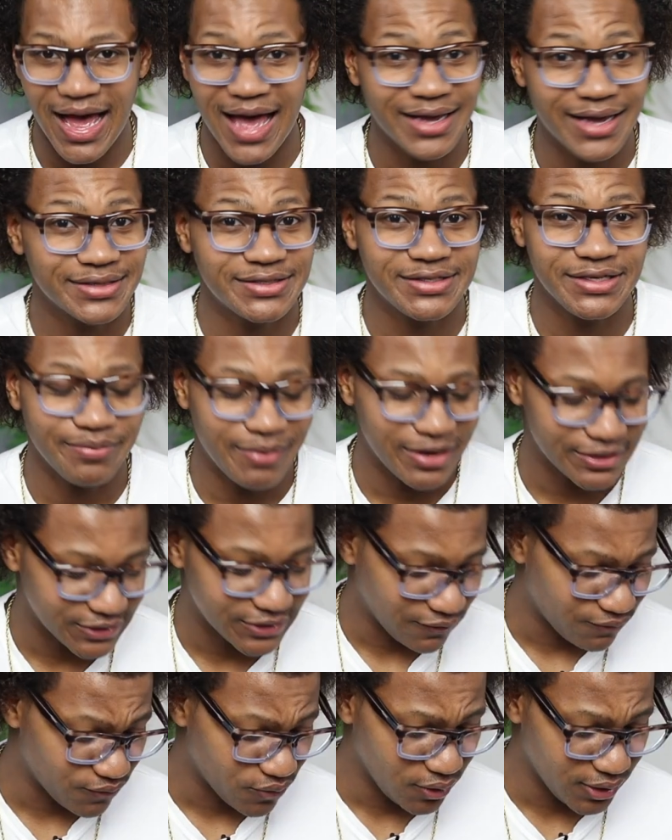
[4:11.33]
I could see
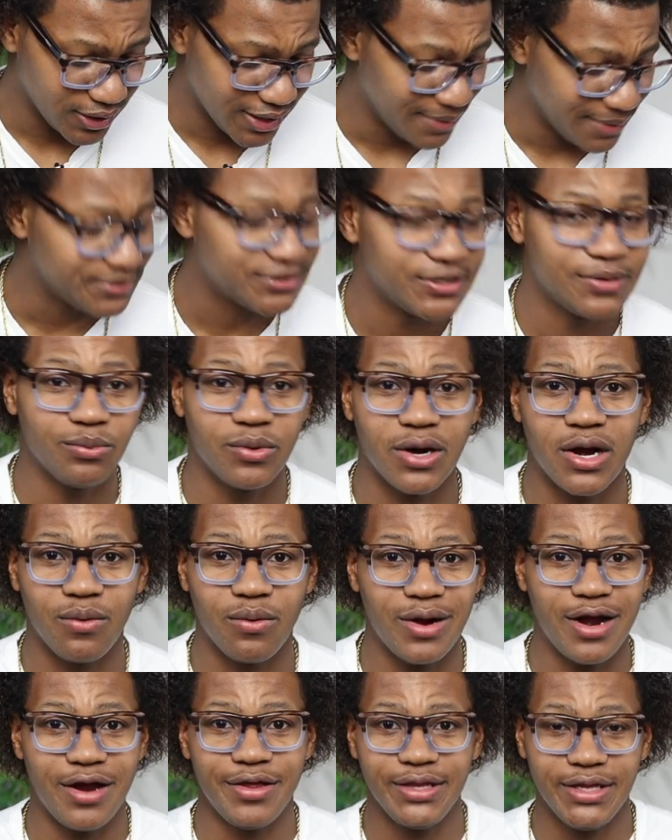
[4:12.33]
myself rolling up somewhere
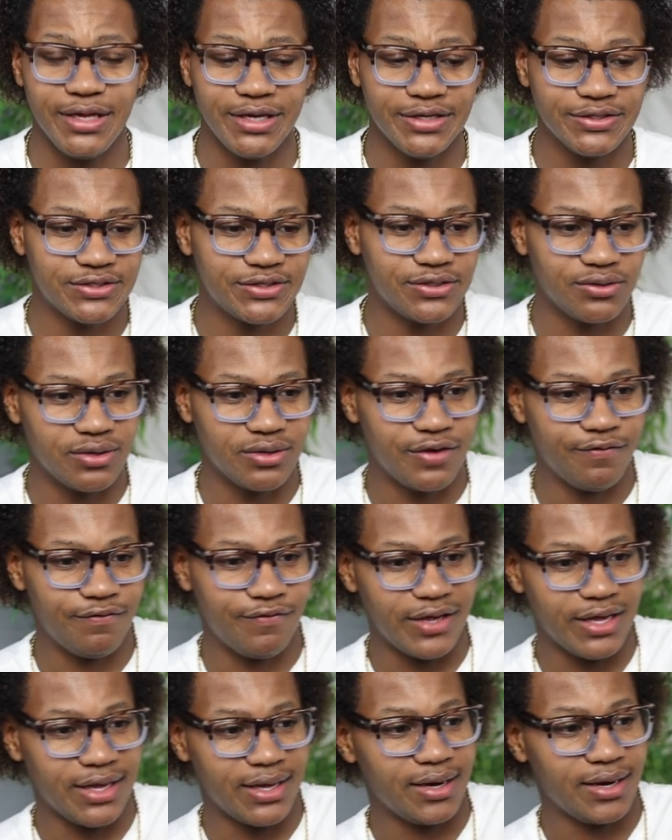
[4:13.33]
wearing these to an
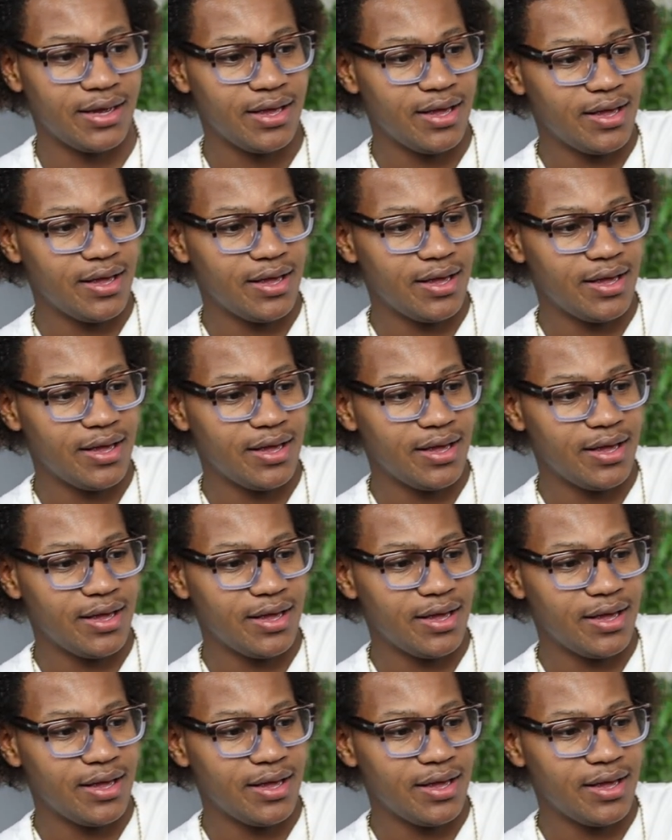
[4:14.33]
event.